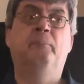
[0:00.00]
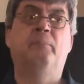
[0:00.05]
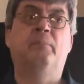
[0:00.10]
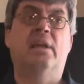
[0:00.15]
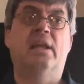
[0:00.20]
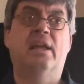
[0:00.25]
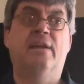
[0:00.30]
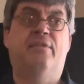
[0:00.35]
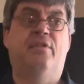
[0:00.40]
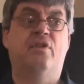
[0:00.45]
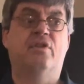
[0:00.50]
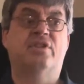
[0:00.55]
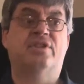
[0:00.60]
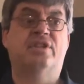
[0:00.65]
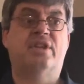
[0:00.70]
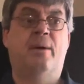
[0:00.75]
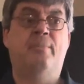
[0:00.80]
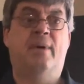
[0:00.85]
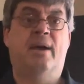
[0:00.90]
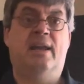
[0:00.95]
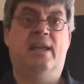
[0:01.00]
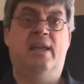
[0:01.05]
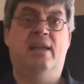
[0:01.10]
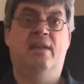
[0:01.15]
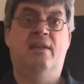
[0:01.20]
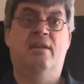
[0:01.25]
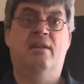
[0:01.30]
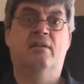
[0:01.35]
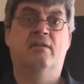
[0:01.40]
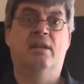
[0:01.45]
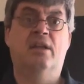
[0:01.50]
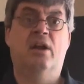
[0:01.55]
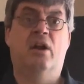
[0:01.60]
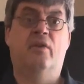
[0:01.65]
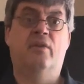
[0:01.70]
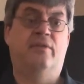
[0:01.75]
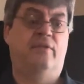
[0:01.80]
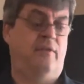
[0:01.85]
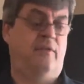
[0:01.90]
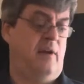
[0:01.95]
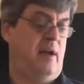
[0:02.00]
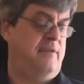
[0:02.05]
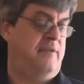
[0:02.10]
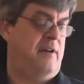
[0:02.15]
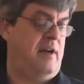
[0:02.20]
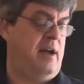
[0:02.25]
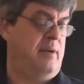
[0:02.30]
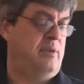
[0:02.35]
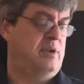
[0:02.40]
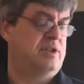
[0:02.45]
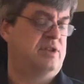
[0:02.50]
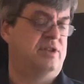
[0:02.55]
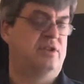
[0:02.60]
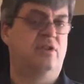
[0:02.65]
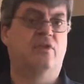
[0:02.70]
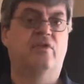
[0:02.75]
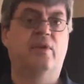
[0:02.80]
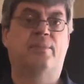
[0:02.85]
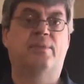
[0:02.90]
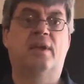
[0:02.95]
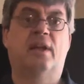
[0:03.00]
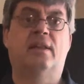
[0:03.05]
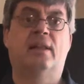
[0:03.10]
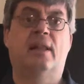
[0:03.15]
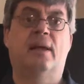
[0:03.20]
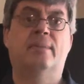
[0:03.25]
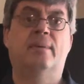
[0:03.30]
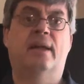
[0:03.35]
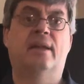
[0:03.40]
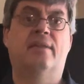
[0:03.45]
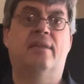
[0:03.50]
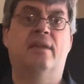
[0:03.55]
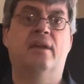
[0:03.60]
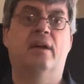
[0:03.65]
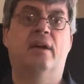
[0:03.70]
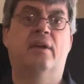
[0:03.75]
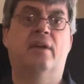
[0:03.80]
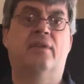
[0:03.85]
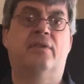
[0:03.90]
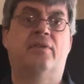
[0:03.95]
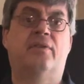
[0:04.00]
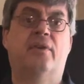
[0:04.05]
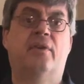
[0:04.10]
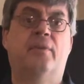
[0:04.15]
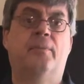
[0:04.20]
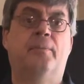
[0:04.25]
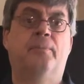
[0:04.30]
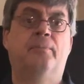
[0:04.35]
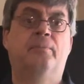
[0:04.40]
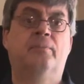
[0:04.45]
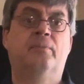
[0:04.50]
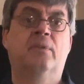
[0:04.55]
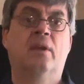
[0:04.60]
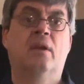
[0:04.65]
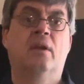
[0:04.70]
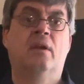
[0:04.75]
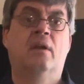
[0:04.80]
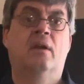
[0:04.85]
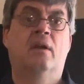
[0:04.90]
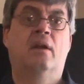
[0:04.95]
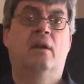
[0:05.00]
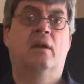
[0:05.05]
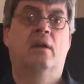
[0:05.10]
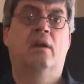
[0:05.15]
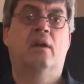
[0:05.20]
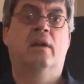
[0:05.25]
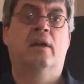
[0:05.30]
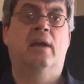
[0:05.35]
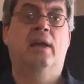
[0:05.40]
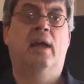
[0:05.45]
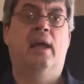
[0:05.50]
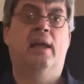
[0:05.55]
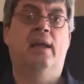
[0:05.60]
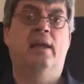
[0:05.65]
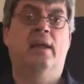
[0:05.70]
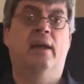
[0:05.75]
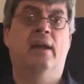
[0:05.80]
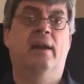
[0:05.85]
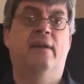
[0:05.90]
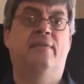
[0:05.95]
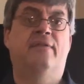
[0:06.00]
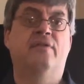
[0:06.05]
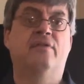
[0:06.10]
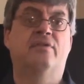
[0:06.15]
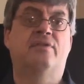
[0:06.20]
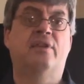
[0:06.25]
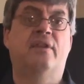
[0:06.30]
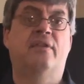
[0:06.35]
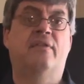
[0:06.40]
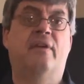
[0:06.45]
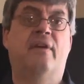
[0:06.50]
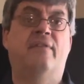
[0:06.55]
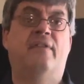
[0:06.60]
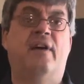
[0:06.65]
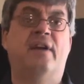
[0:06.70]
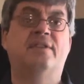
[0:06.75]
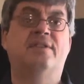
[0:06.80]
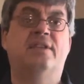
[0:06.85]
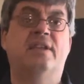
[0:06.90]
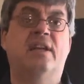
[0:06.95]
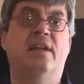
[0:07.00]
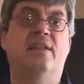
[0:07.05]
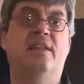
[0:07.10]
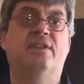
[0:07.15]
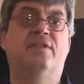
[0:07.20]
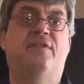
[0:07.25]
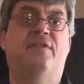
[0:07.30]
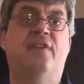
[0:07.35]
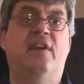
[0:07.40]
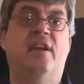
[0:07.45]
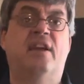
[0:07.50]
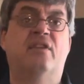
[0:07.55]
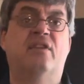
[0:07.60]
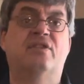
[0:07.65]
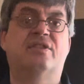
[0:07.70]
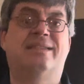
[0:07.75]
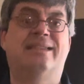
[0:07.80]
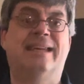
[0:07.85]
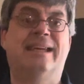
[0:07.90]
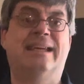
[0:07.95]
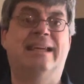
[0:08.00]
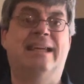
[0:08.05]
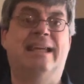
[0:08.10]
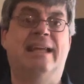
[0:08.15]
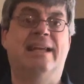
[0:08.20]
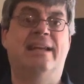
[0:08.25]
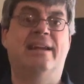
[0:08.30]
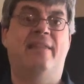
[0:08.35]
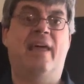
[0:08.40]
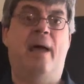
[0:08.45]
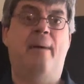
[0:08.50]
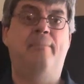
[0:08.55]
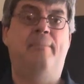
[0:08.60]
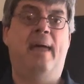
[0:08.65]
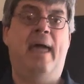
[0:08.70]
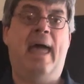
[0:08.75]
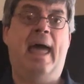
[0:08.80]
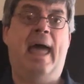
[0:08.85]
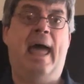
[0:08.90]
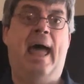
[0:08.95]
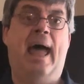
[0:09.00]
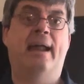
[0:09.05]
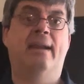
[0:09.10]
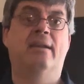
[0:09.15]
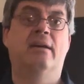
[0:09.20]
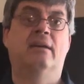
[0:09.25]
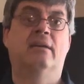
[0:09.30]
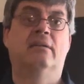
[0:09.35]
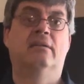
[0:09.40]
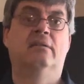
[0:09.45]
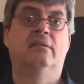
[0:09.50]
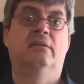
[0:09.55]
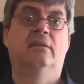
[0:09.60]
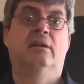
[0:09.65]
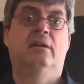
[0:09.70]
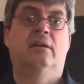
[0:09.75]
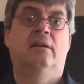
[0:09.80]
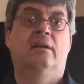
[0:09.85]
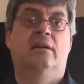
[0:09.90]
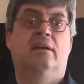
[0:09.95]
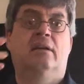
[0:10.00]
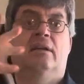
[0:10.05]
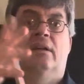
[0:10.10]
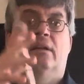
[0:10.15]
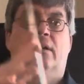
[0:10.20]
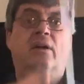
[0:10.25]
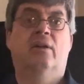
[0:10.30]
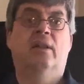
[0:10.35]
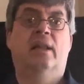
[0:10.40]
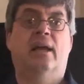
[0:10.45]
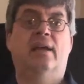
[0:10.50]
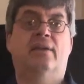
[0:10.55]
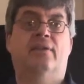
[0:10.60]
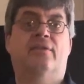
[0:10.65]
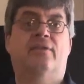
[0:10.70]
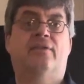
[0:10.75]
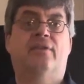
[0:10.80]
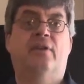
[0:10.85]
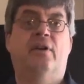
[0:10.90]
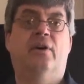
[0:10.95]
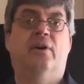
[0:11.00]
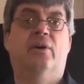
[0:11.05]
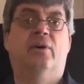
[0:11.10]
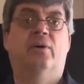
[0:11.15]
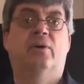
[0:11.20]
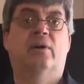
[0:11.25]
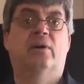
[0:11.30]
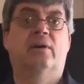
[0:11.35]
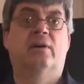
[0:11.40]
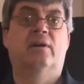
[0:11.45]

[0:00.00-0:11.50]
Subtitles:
If you're somebody, if I was to grip the club like this, okay, and if I see these fingers digging into that pad, like so,